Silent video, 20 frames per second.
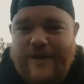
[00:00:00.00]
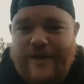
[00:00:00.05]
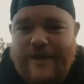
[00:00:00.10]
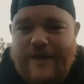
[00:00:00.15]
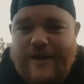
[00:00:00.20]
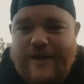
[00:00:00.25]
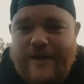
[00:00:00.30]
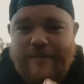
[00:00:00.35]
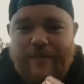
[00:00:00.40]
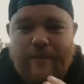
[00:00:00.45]
they
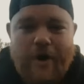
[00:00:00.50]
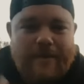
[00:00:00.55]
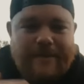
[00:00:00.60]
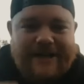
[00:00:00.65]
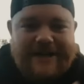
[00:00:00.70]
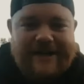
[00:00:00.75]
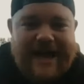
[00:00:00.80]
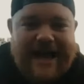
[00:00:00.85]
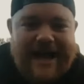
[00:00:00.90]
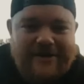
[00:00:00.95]

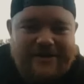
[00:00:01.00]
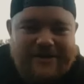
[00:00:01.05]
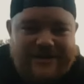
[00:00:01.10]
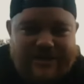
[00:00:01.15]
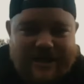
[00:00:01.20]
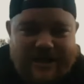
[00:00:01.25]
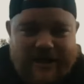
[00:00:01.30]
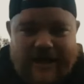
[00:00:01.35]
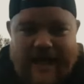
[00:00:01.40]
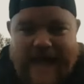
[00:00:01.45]
brought me
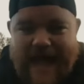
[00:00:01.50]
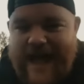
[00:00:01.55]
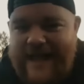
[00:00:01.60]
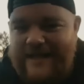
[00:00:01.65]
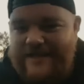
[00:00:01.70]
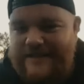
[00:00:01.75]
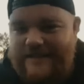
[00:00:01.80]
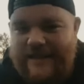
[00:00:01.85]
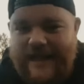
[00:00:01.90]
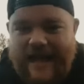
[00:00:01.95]
down to
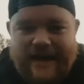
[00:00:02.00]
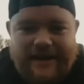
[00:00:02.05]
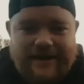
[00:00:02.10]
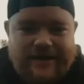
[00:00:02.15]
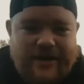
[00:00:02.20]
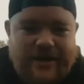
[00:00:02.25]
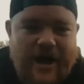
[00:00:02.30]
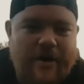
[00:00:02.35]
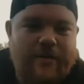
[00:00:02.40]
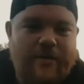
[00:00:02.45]
ask
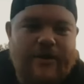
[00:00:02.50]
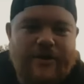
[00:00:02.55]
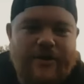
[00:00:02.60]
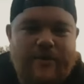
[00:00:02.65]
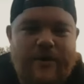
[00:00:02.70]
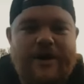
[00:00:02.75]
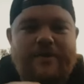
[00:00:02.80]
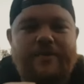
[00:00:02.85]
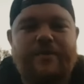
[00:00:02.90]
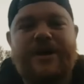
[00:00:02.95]
like yo what do
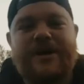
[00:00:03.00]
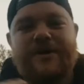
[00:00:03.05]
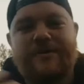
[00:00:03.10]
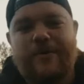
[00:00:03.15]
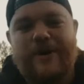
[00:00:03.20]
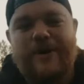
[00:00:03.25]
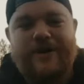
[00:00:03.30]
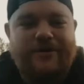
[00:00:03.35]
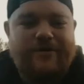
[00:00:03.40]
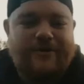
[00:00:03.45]
you want to be
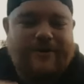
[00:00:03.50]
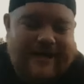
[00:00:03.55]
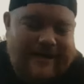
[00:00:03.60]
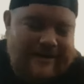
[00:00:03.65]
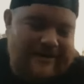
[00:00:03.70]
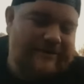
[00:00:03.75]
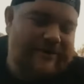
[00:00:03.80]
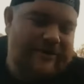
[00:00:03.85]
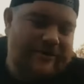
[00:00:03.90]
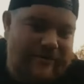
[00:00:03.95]
when you
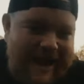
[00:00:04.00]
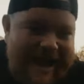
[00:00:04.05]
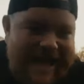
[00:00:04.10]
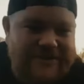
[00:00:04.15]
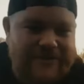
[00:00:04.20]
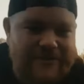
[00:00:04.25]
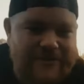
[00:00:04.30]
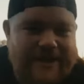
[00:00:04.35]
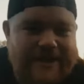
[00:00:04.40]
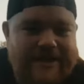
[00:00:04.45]
get
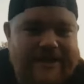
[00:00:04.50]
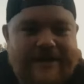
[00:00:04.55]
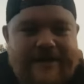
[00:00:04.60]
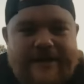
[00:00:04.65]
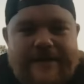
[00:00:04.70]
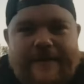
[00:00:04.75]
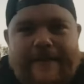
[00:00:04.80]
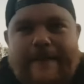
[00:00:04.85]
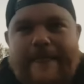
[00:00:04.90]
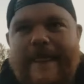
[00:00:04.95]
graduate
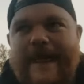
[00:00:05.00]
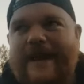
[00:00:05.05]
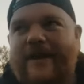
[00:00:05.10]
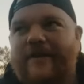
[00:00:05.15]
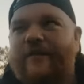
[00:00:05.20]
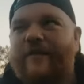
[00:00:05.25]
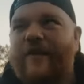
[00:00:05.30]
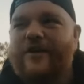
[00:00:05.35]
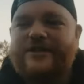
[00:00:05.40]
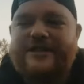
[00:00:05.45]

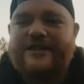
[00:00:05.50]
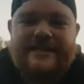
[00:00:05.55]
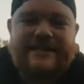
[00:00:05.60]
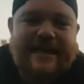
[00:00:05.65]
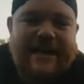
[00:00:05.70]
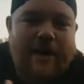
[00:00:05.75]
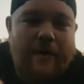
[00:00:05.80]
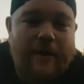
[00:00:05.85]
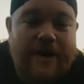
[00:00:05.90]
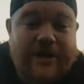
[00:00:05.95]
and at first i
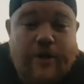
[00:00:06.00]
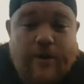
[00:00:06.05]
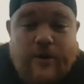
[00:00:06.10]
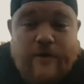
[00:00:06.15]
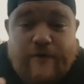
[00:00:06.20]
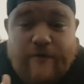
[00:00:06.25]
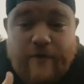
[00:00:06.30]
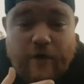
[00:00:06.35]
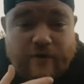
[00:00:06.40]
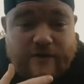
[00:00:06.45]
said i want to go
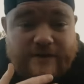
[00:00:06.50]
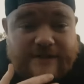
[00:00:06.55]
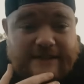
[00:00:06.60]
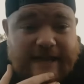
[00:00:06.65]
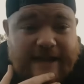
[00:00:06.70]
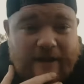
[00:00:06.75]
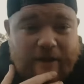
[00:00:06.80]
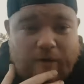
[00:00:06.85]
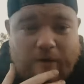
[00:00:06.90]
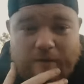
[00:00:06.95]
to full
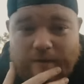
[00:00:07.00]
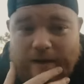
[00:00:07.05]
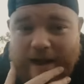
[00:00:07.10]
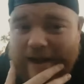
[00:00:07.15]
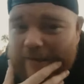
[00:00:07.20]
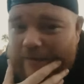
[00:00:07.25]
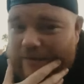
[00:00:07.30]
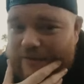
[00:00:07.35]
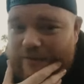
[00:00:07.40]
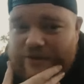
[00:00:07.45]
sail
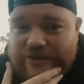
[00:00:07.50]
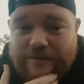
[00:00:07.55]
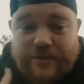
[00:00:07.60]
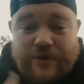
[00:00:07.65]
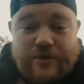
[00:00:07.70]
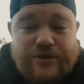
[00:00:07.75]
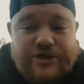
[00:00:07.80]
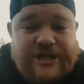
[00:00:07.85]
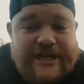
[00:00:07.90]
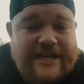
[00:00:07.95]
right which was a
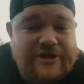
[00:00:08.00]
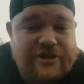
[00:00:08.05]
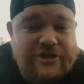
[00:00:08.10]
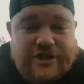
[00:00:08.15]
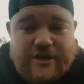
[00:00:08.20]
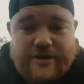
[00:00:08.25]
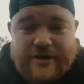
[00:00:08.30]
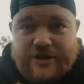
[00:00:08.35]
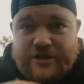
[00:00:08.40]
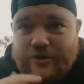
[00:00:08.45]
music
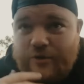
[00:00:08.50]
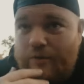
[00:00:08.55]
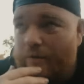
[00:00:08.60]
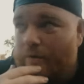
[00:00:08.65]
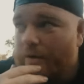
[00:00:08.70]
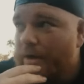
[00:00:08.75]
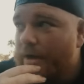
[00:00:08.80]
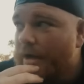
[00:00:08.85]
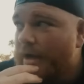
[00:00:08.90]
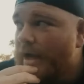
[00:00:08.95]
engineering
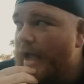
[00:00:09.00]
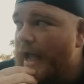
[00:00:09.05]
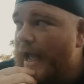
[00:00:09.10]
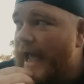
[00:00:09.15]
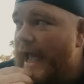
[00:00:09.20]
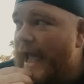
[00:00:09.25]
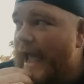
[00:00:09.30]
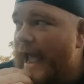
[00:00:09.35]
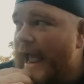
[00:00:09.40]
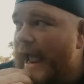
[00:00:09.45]
school
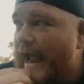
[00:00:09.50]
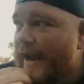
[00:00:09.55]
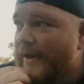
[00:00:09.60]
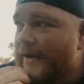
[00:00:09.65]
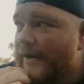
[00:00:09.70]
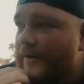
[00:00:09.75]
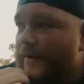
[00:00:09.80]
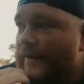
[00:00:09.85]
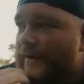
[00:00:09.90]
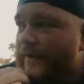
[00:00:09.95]

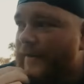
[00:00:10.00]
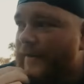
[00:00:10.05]
and